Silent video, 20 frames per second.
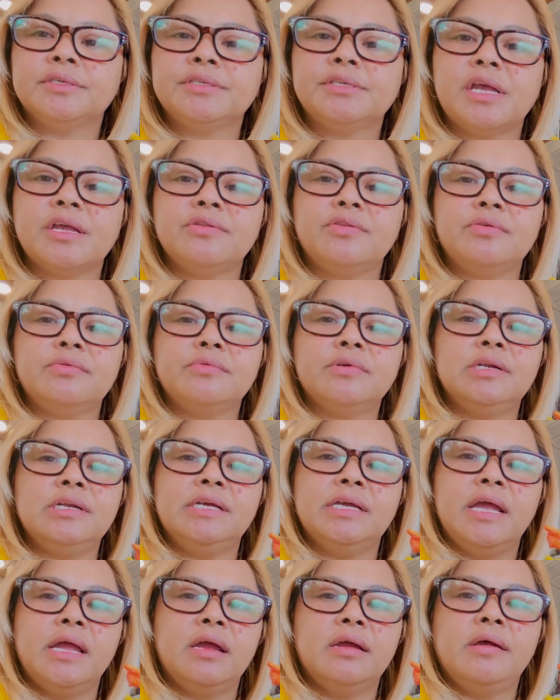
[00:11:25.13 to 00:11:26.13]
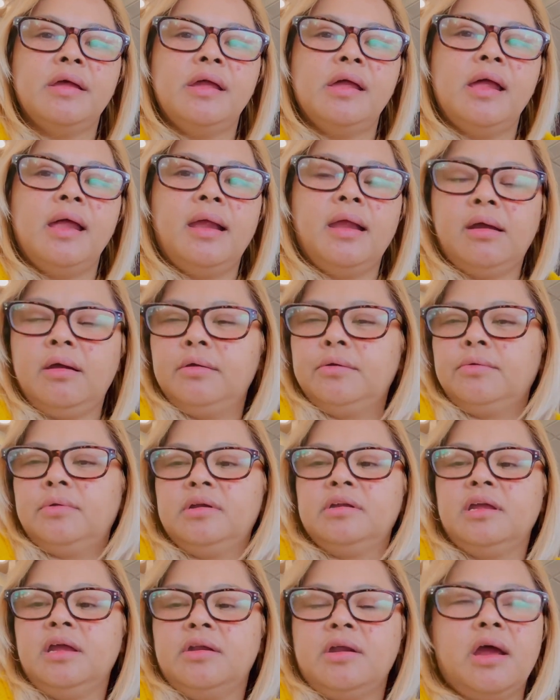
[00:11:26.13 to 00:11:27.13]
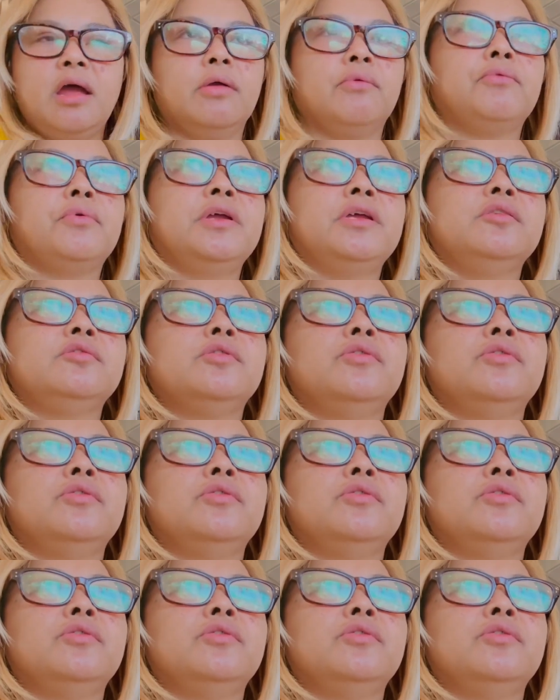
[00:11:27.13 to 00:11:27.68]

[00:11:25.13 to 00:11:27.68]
So I don't really get hungry.